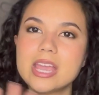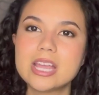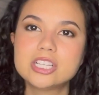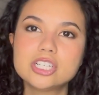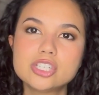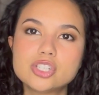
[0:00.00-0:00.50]

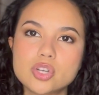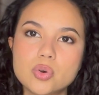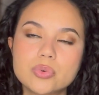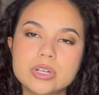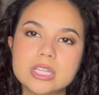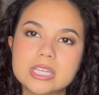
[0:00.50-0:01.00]
It's just so
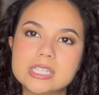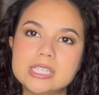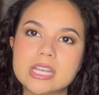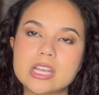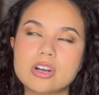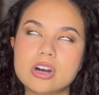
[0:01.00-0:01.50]

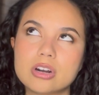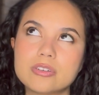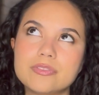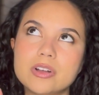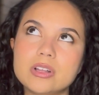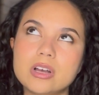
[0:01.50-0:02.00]
realistic and
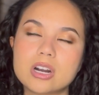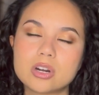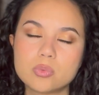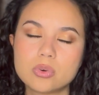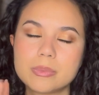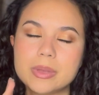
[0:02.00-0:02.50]
heartfelt,
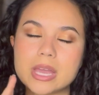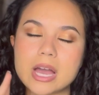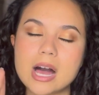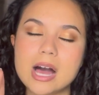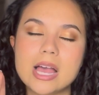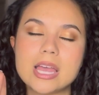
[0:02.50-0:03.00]
heartwarming.
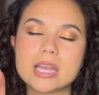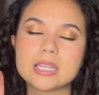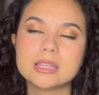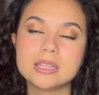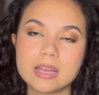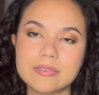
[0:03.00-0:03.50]
I
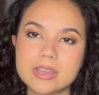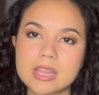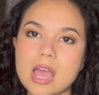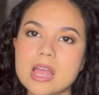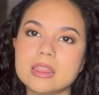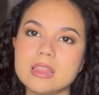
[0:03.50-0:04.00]
love it.
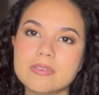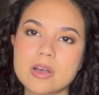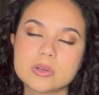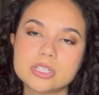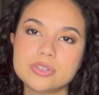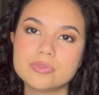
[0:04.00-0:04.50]
I love
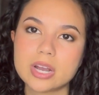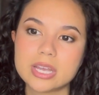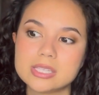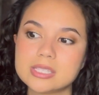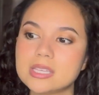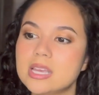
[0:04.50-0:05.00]
how she
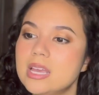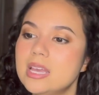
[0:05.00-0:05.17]
writes.